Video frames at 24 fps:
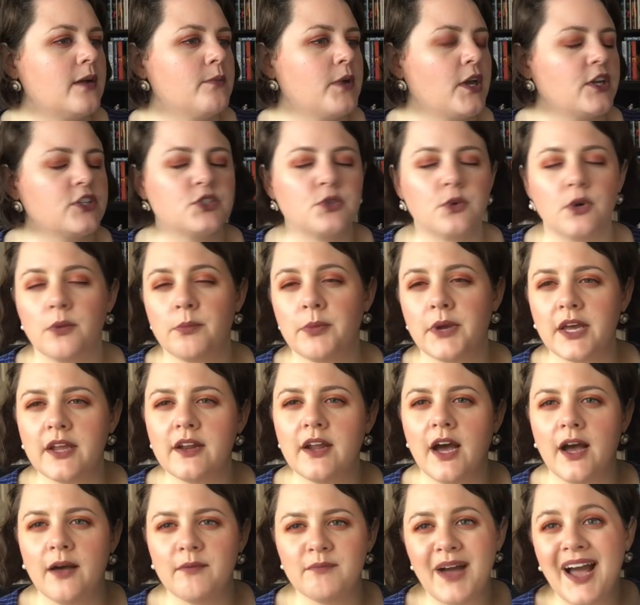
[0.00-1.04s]
i'm not sure but
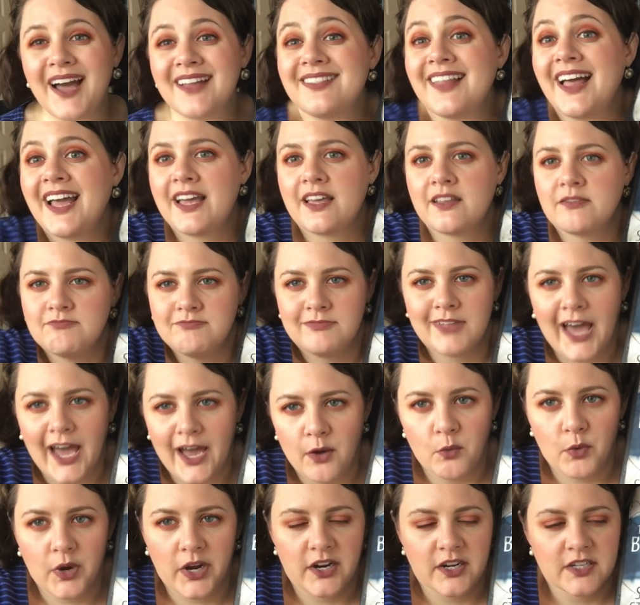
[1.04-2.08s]
um, i like
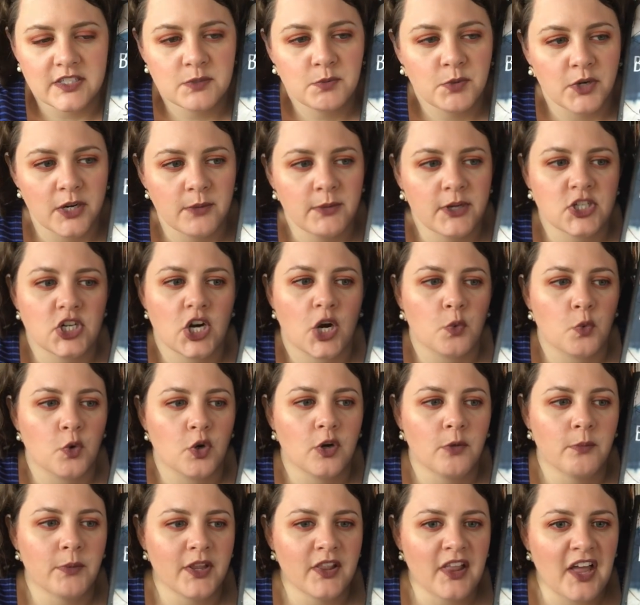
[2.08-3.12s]
that where it's pretty much our
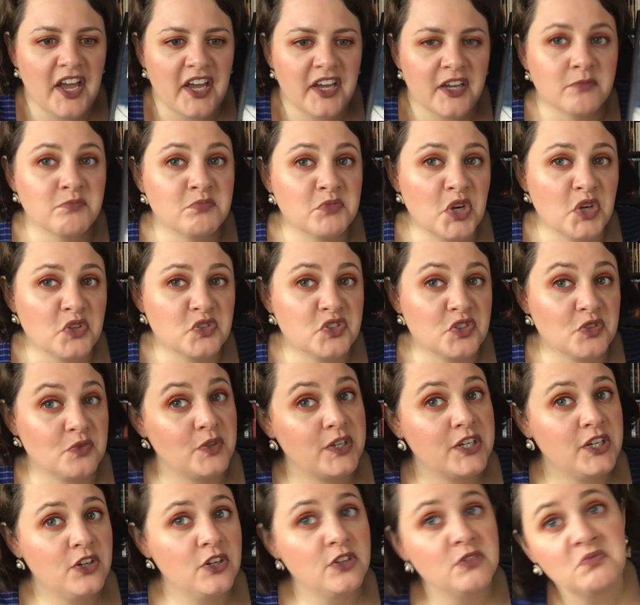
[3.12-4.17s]
world but like ghosts are
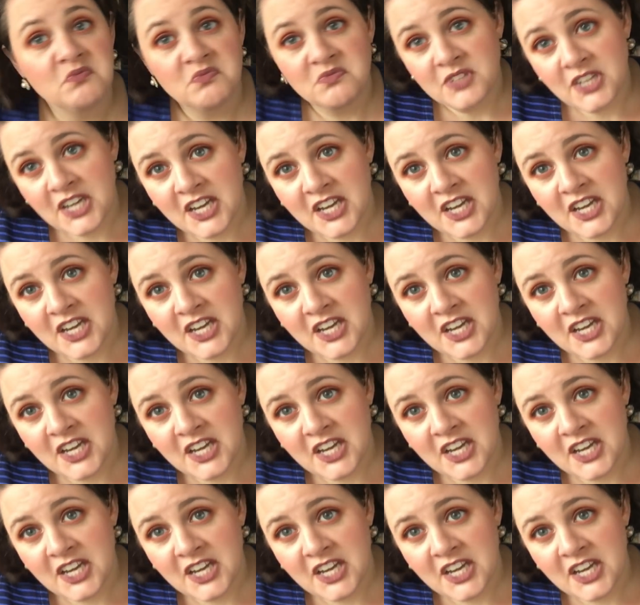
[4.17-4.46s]
real